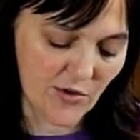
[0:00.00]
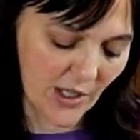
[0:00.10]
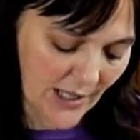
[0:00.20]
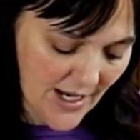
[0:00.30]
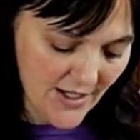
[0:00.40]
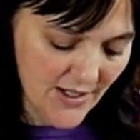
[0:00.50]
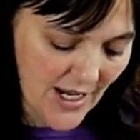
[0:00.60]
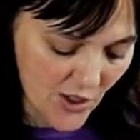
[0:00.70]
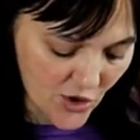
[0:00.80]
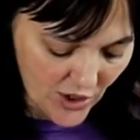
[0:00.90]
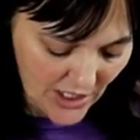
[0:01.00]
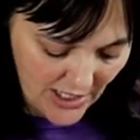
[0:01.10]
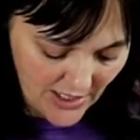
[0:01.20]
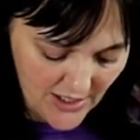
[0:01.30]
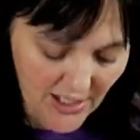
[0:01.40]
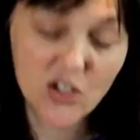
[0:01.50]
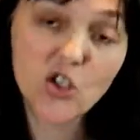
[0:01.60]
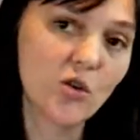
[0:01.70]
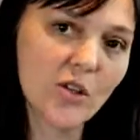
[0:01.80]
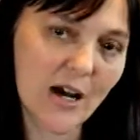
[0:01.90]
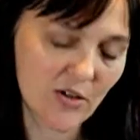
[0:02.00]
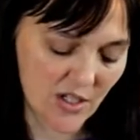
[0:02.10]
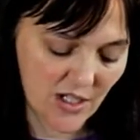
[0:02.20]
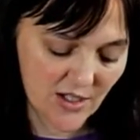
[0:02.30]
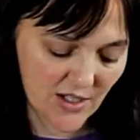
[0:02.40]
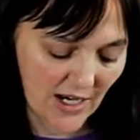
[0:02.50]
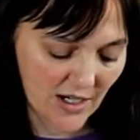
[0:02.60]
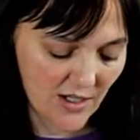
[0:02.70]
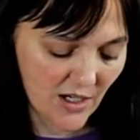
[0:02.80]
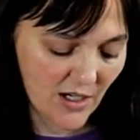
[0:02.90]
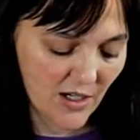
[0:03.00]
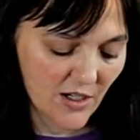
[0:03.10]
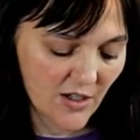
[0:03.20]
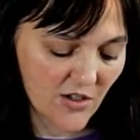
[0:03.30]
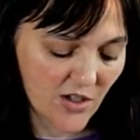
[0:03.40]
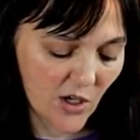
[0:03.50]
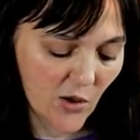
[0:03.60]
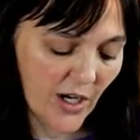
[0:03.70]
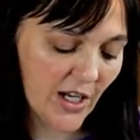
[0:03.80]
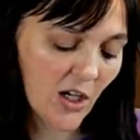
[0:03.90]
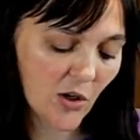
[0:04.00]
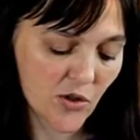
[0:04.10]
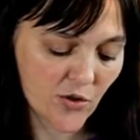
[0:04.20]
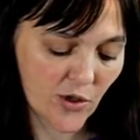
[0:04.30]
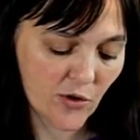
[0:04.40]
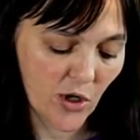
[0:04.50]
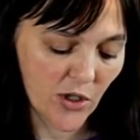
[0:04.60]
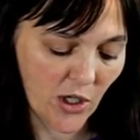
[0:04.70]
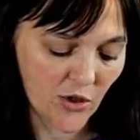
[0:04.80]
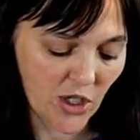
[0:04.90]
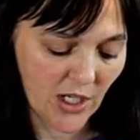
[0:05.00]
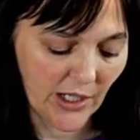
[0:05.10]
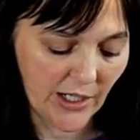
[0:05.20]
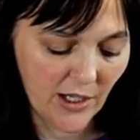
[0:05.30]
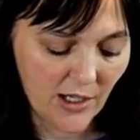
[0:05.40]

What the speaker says: The last entry in it is 2006, and it goes through chronologically.